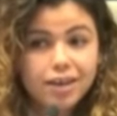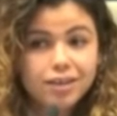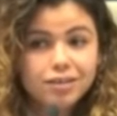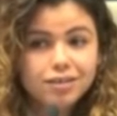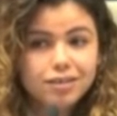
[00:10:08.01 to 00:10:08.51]

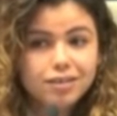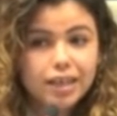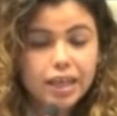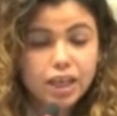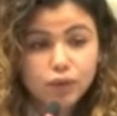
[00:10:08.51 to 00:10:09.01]
And
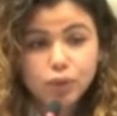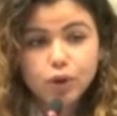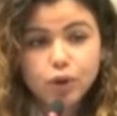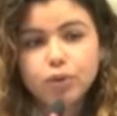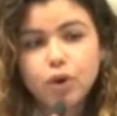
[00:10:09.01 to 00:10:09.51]

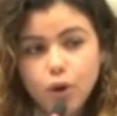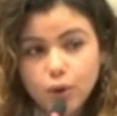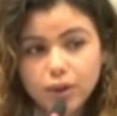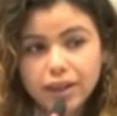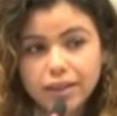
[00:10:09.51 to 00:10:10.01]
even though the
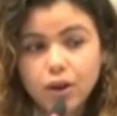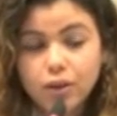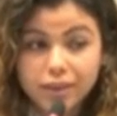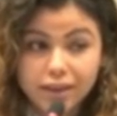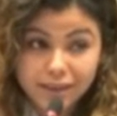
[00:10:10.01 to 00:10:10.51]
hole
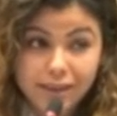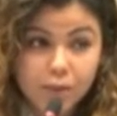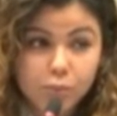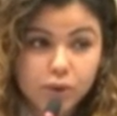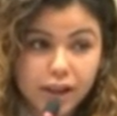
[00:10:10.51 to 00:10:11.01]

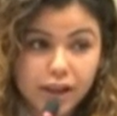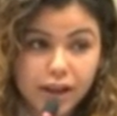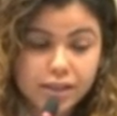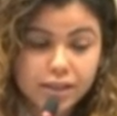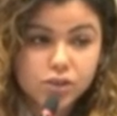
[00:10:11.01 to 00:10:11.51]
in the
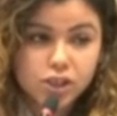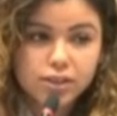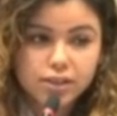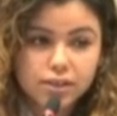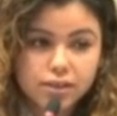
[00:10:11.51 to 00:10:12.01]
umbrella is
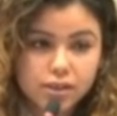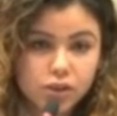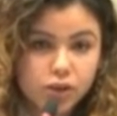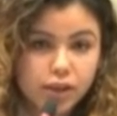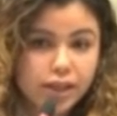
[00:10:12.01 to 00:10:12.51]
Tunisia's
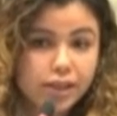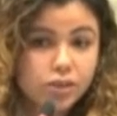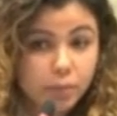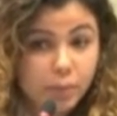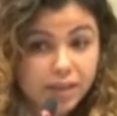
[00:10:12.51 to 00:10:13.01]
success story,
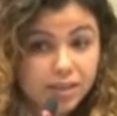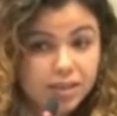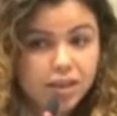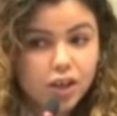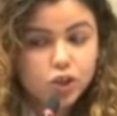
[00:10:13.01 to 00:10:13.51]
it
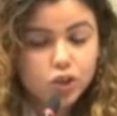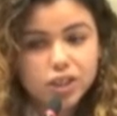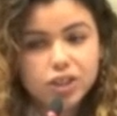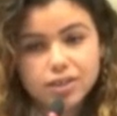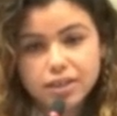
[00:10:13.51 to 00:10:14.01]
remains
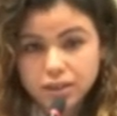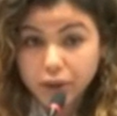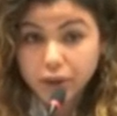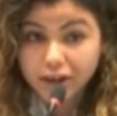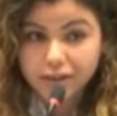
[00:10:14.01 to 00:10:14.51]
Tunisia's
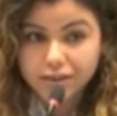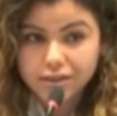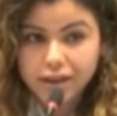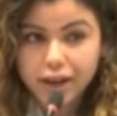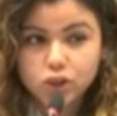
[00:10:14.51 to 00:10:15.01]

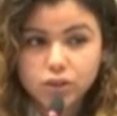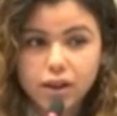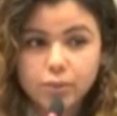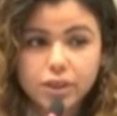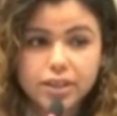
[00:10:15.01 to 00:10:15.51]
experience and
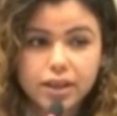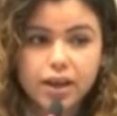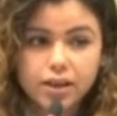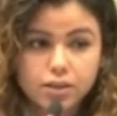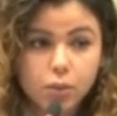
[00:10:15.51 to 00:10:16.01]
should not be
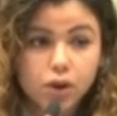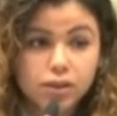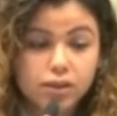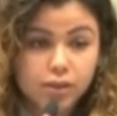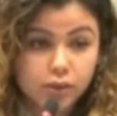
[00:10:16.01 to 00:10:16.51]
taken as a
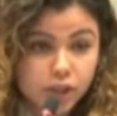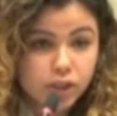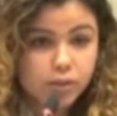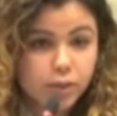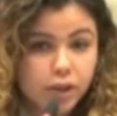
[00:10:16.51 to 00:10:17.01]
model in
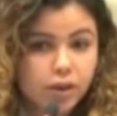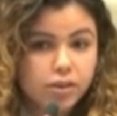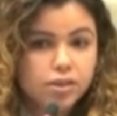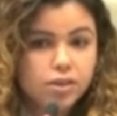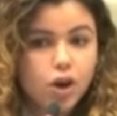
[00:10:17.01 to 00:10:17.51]
the region,
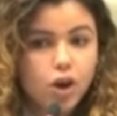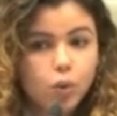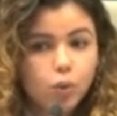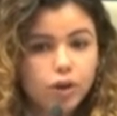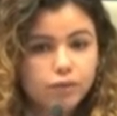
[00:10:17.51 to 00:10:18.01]
because
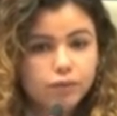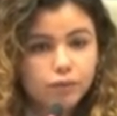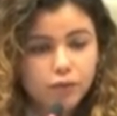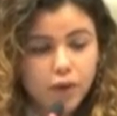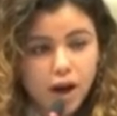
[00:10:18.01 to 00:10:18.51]
we're
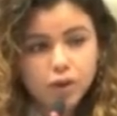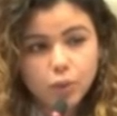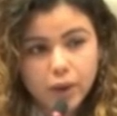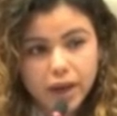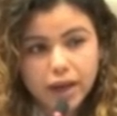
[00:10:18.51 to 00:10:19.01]

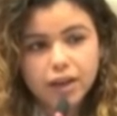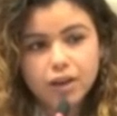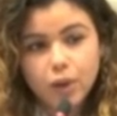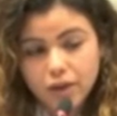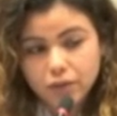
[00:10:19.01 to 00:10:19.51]
far
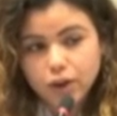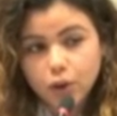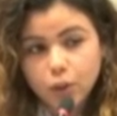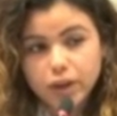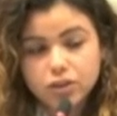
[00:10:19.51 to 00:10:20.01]
away, we
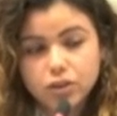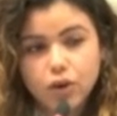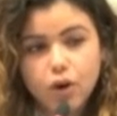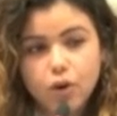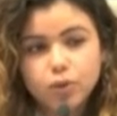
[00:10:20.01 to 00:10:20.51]
have a long way
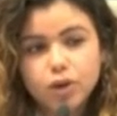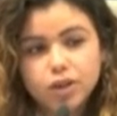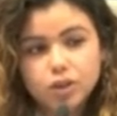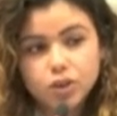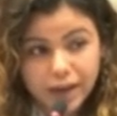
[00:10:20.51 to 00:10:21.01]
to
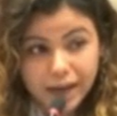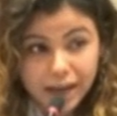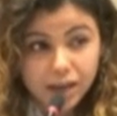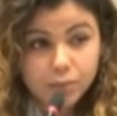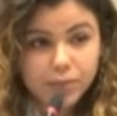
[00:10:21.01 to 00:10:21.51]
go to
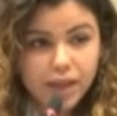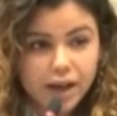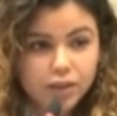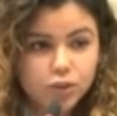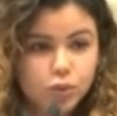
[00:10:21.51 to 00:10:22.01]

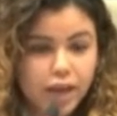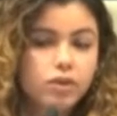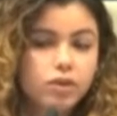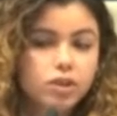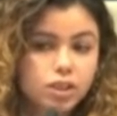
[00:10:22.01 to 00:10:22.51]
claim that
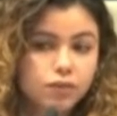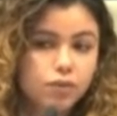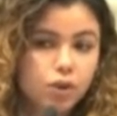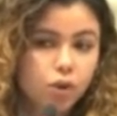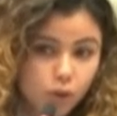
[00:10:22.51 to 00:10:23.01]
we have
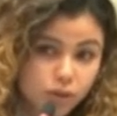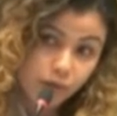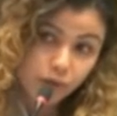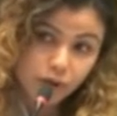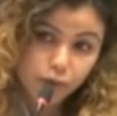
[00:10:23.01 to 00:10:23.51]
achieved the
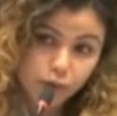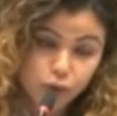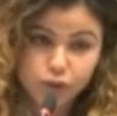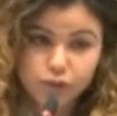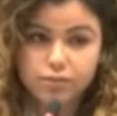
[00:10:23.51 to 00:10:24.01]
goals of
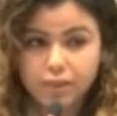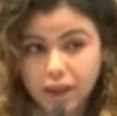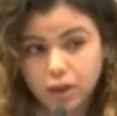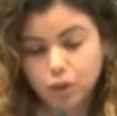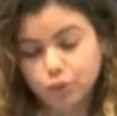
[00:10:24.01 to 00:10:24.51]

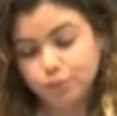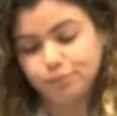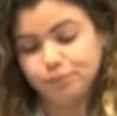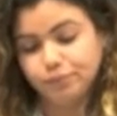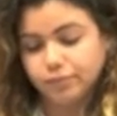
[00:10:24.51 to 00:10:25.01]
revolution. Thank
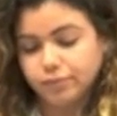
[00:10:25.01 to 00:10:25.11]
you.